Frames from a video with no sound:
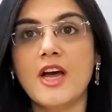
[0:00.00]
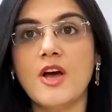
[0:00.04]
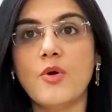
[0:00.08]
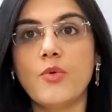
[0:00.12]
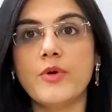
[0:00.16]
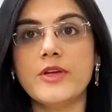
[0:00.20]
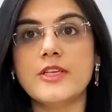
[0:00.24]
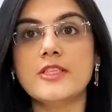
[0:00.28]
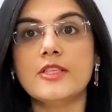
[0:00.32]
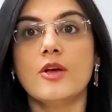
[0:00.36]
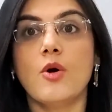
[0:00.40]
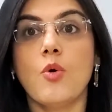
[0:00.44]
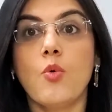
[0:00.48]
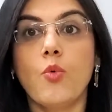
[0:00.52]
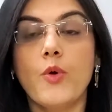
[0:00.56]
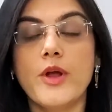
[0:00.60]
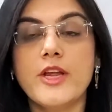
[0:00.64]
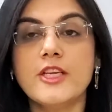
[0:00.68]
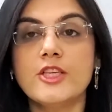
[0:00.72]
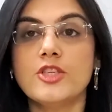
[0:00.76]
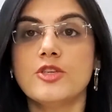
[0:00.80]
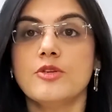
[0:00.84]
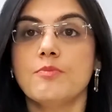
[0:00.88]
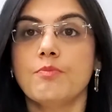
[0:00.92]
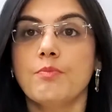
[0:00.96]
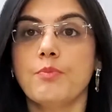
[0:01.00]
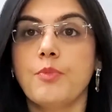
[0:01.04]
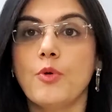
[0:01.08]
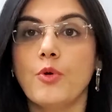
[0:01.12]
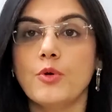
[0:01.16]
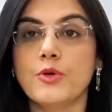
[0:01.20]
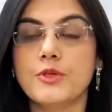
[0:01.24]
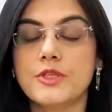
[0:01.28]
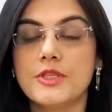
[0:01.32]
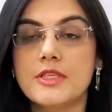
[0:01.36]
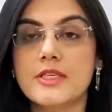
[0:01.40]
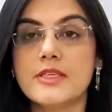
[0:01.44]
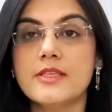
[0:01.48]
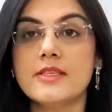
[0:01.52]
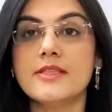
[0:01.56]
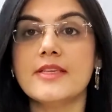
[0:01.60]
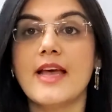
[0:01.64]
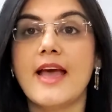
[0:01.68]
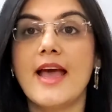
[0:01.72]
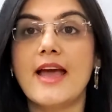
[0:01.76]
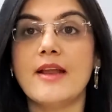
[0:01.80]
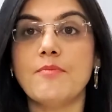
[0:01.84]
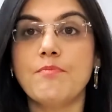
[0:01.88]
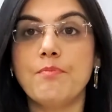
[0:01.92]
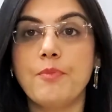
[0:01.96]
now is which poses
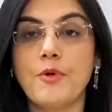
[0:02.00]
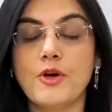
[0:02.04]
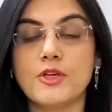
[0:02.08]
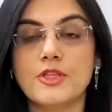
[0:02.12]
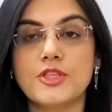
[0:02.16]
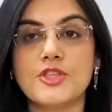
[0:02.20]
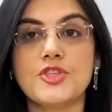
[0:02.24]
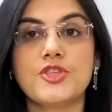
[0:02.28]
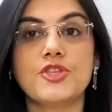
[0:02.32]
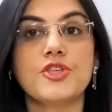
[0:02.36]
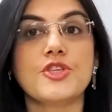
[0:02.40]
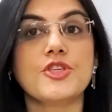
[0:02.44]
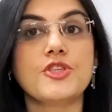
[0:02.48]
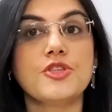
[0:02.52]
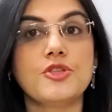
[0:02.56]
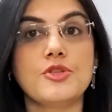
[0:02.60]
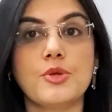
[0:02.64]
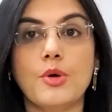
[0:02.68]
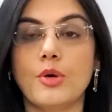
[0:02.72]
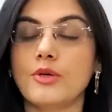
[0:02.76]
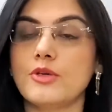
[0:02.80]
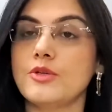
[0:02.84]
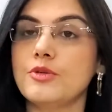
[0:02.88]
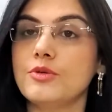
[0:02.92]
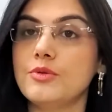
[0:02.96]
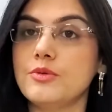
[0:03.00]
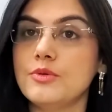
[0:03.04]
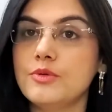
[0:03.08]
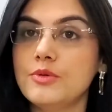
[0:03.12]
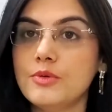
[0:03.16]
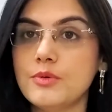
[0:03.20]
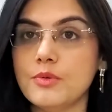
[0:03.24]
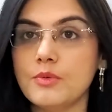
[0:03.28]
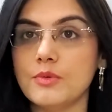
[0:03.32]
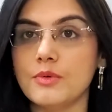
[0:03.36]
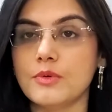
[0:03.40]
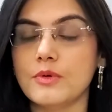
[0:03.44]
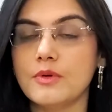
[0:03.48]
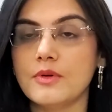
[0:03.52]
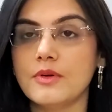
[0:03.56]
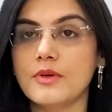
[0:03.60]
and postures not to do.